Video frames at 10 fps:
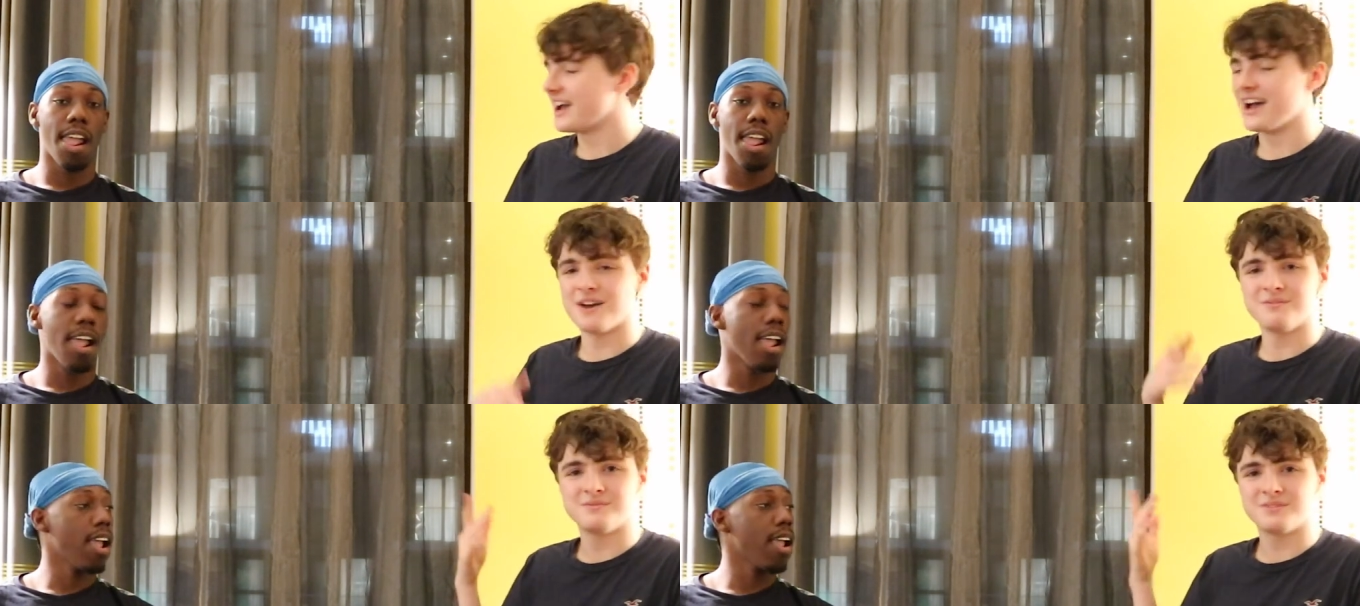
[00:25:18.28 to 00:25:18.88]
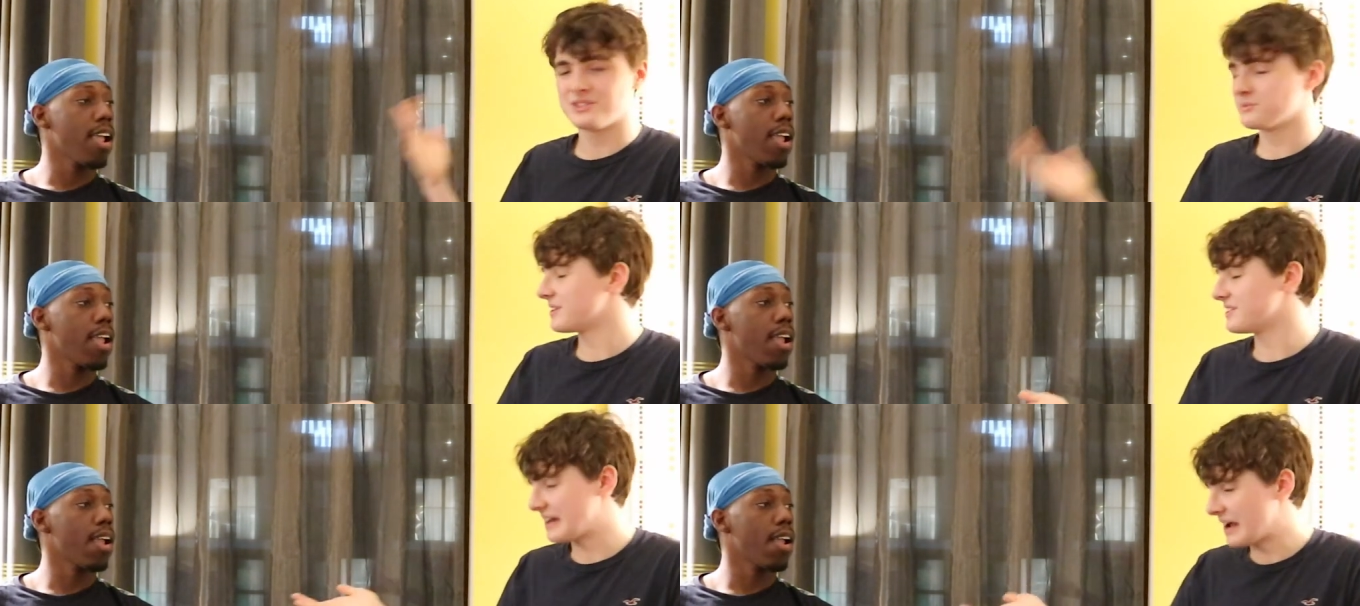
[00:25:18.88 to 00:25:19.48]
Speaker 1: Um, do you
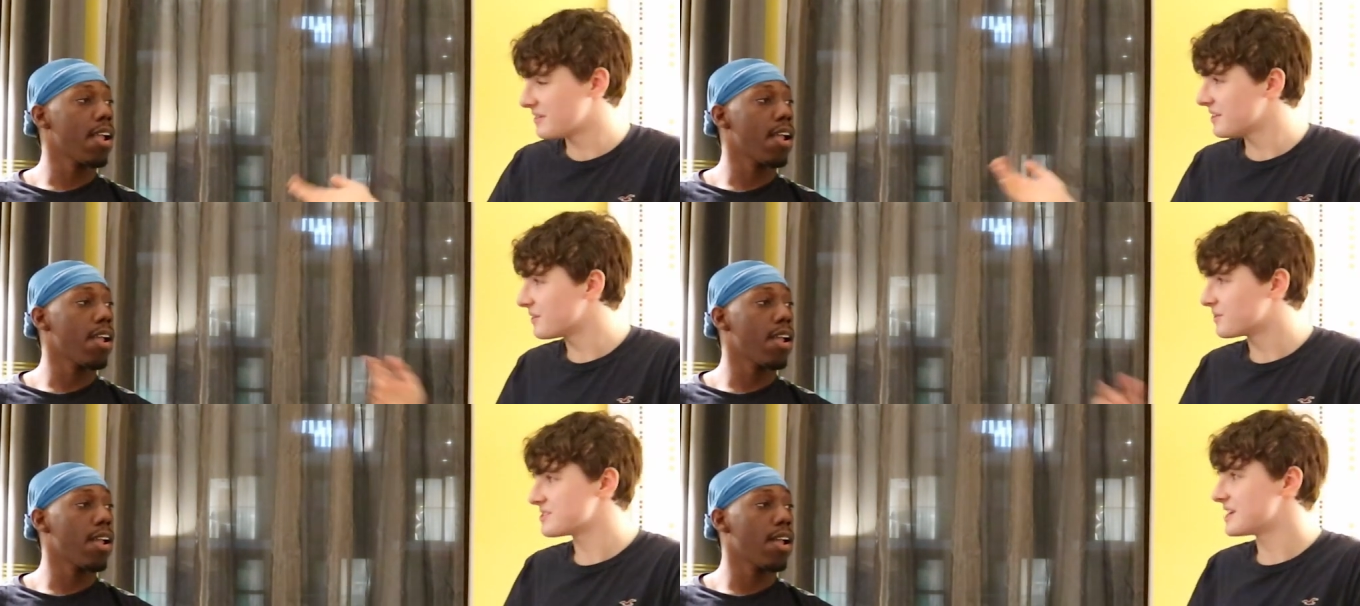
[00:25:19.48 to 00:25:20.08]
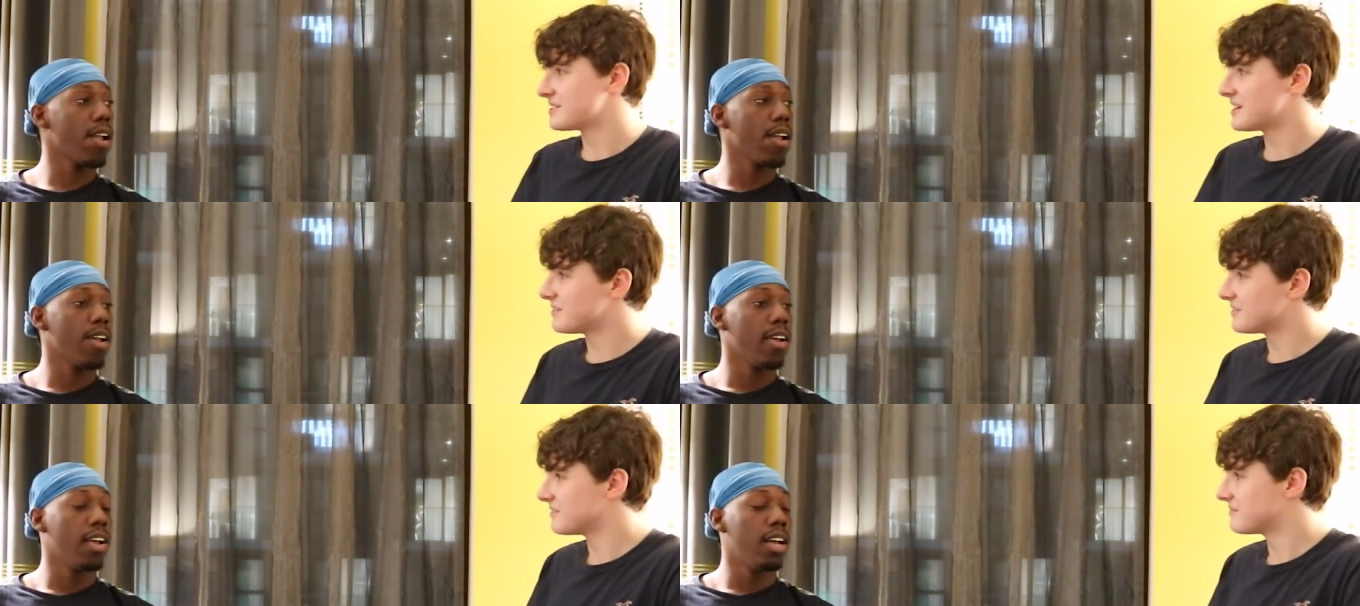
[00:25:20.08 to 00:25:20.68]
want to have anything you want to shout
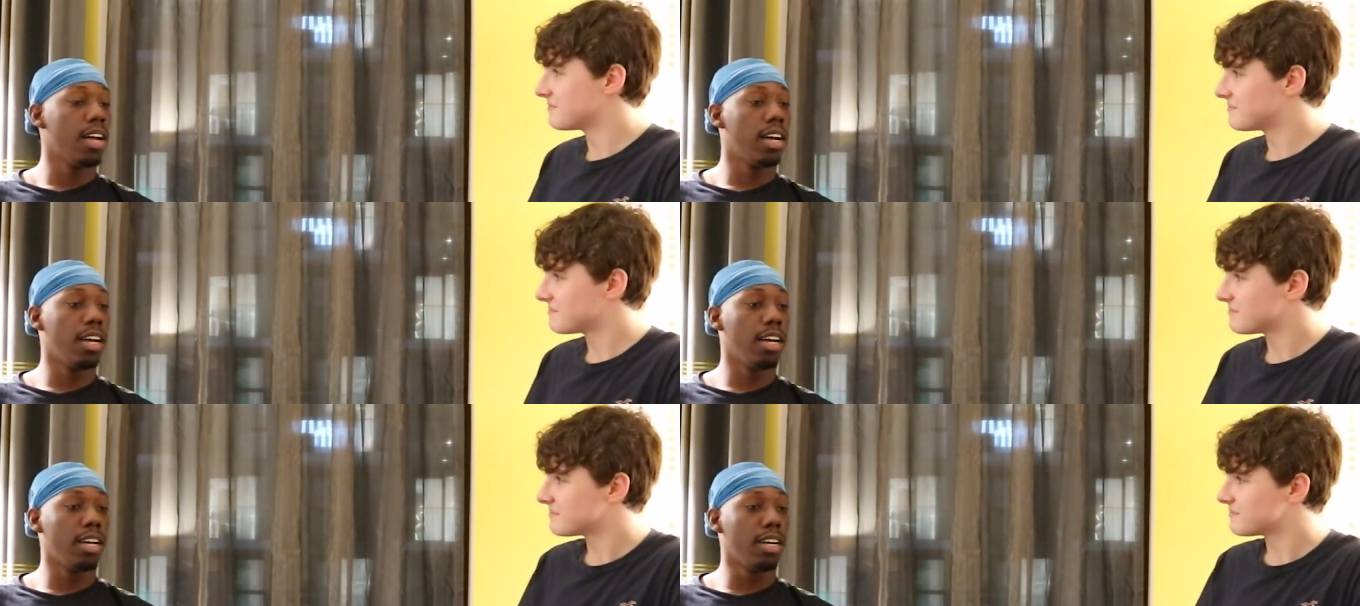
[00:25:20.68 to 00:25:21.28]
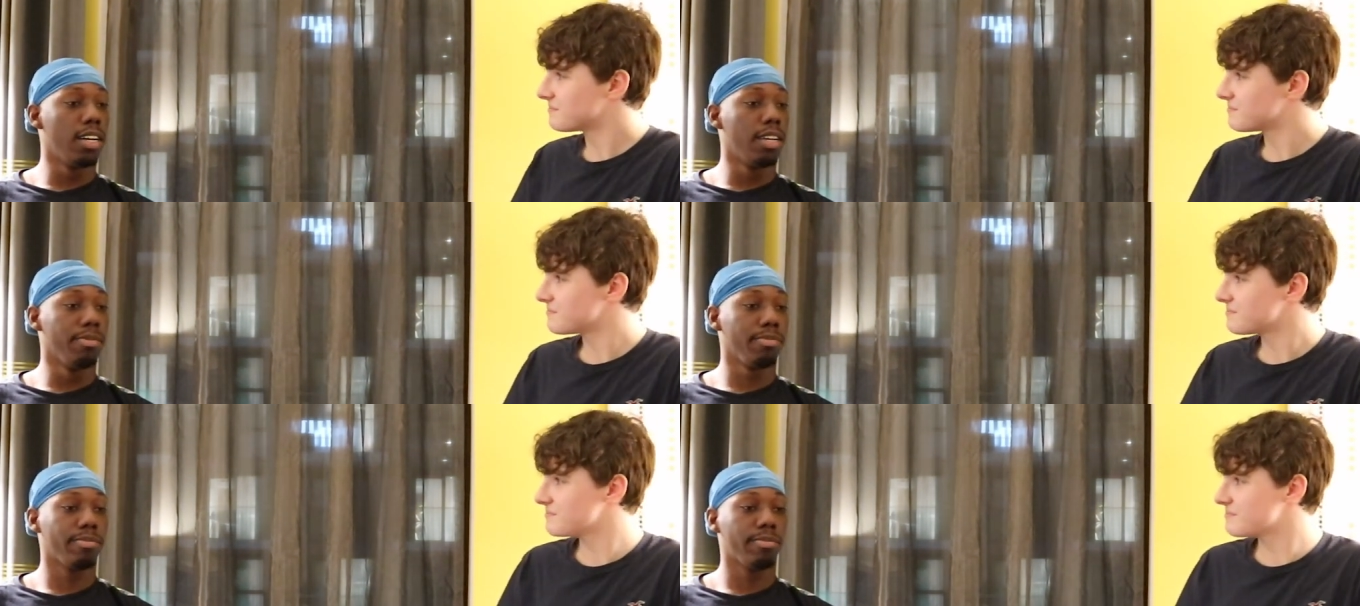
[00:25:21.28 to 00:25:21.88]
out?
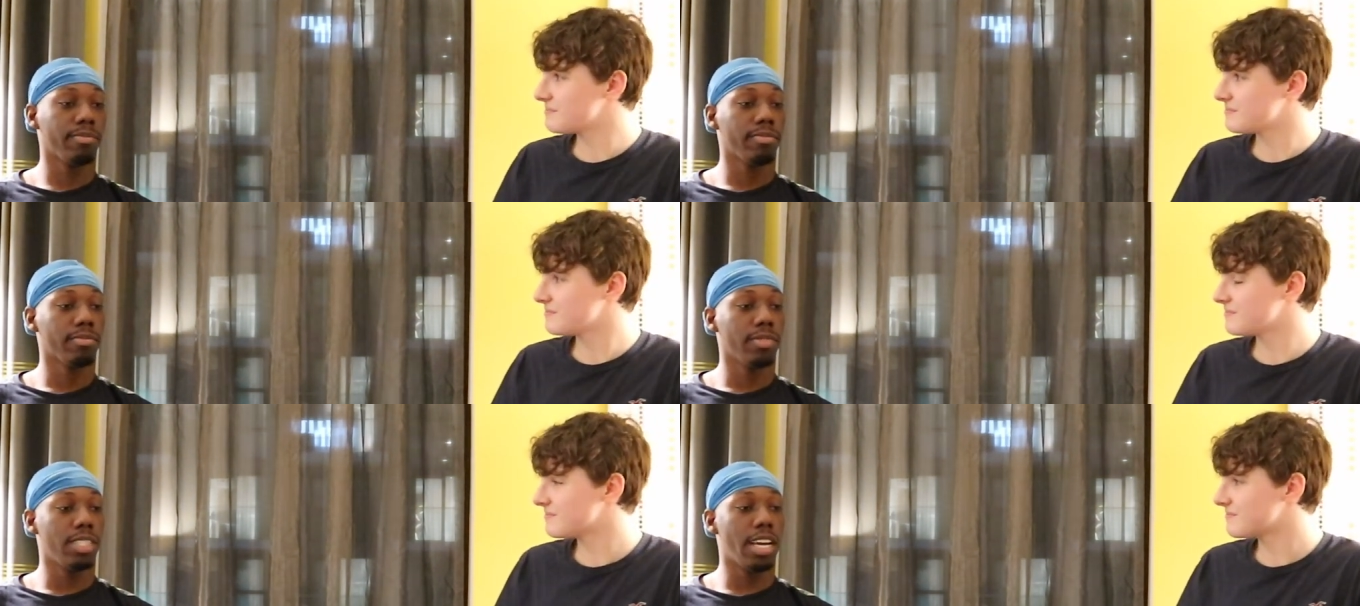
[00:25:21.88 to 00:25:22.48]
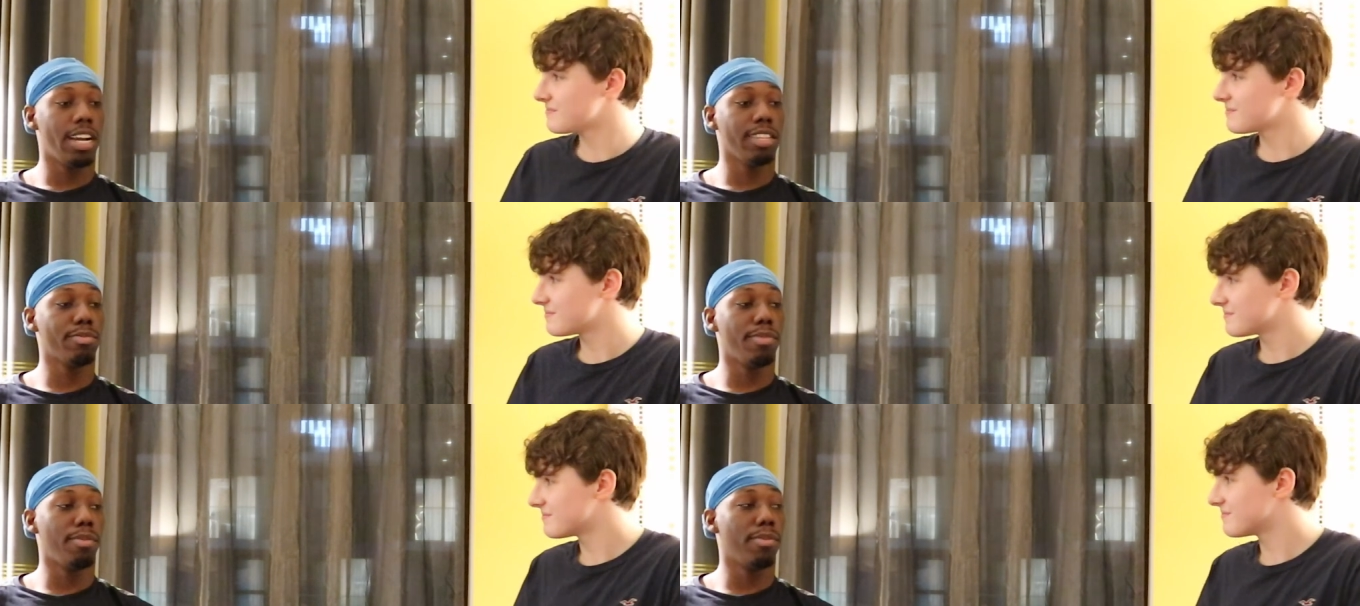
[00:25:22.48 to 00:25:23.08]
Speaker 2: Um, shout out
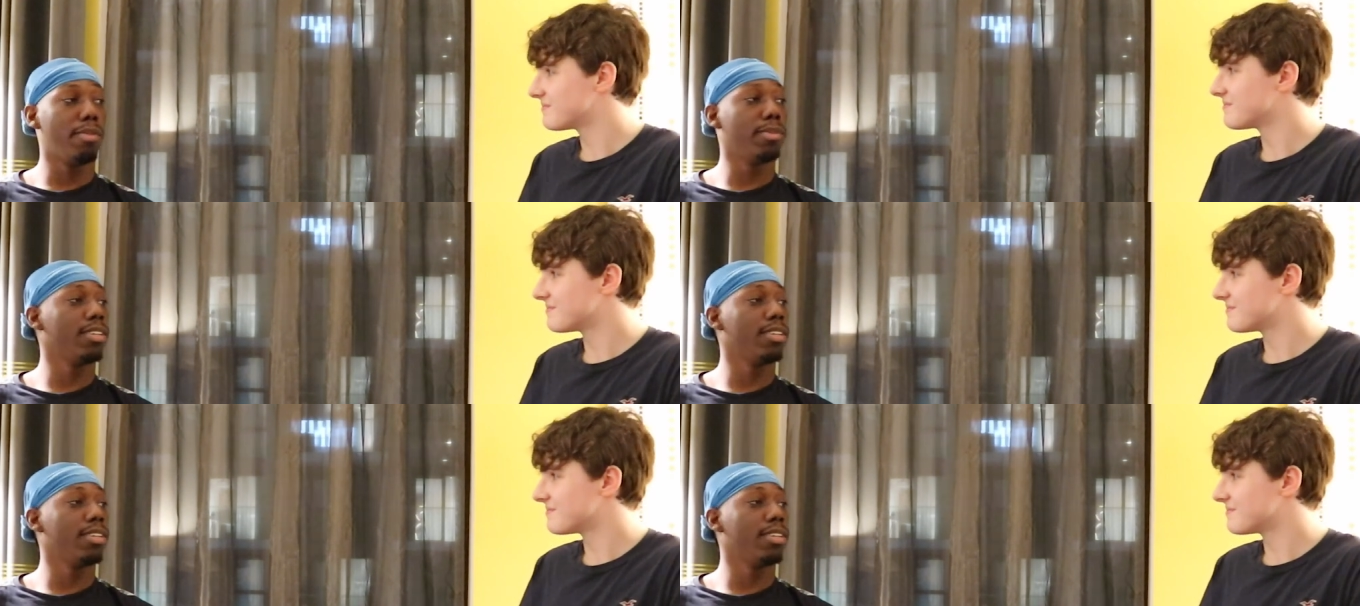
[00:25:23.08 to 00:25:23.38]
to my mama.